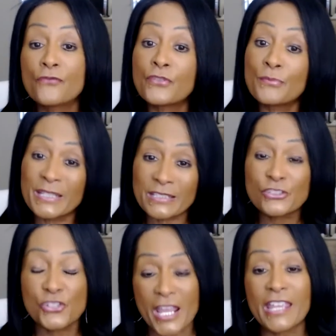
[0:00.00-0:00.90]
for me to
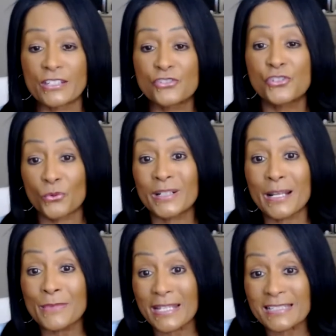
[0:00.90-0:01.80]
change when
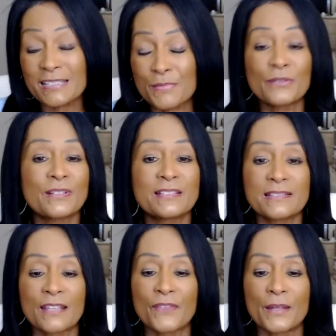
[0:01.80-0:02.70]
I'm
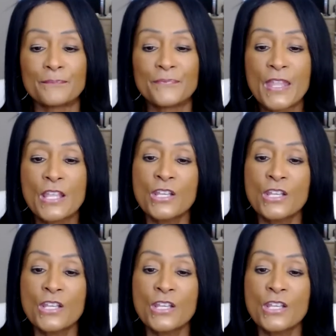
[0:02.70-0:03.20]
experiencing them.